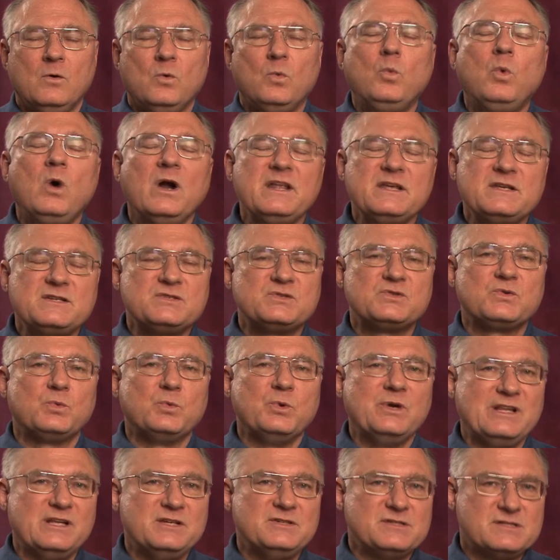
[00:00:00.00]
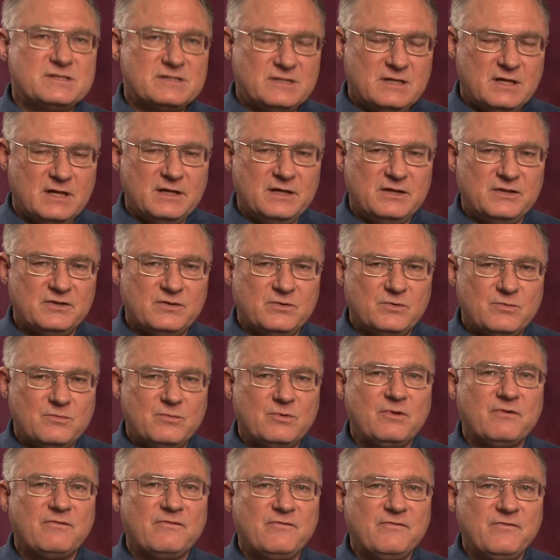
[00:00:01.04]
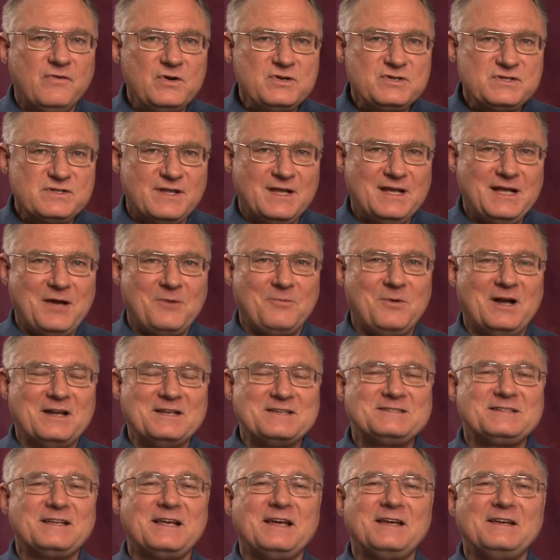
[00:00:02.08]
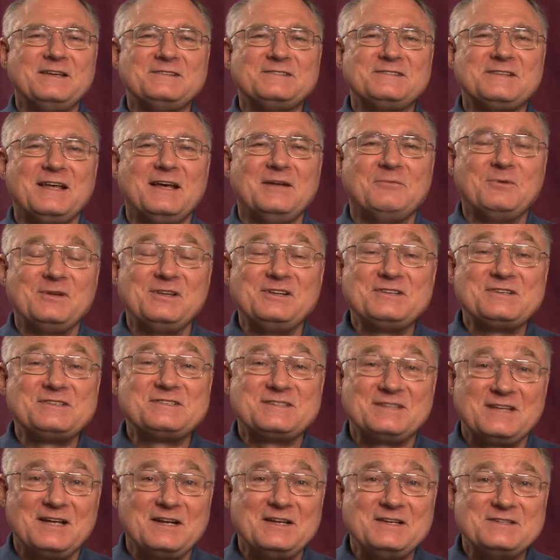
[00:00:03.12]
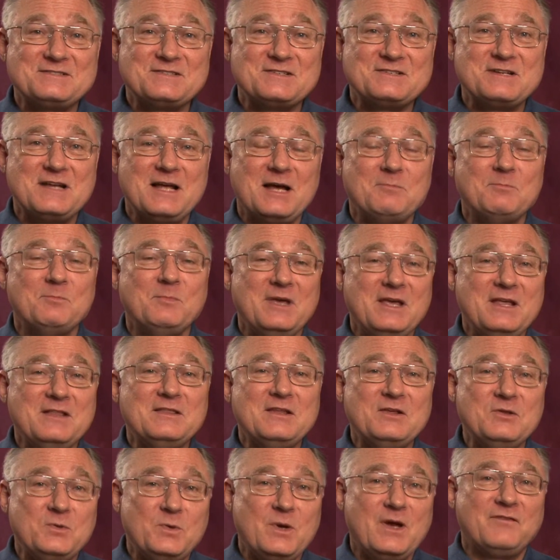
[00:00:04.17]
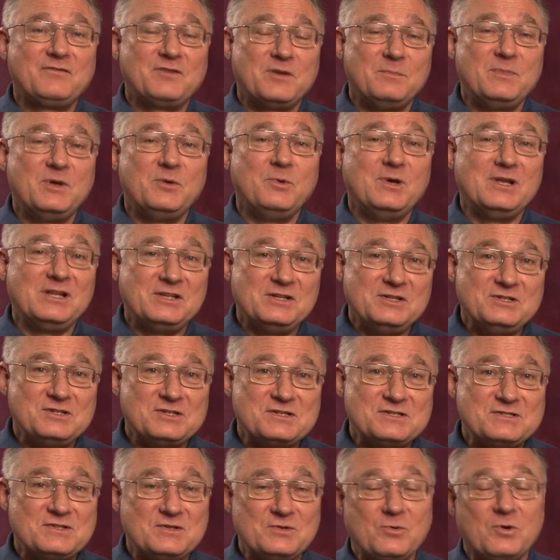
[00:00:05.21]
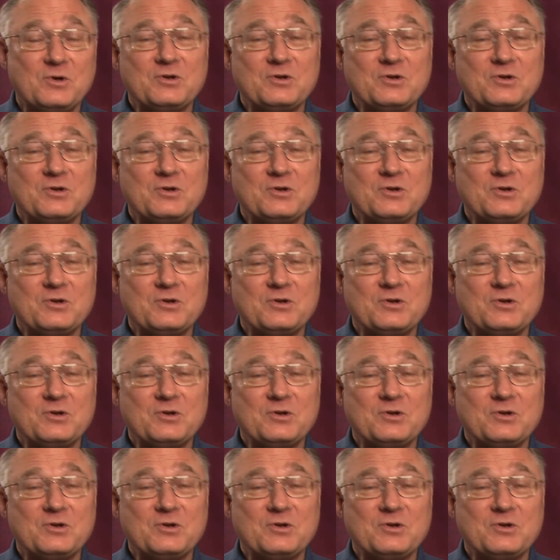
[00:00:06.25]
What is religious studies? Well, the first thing I want to say is that religious studies does not mean that you have to be religious in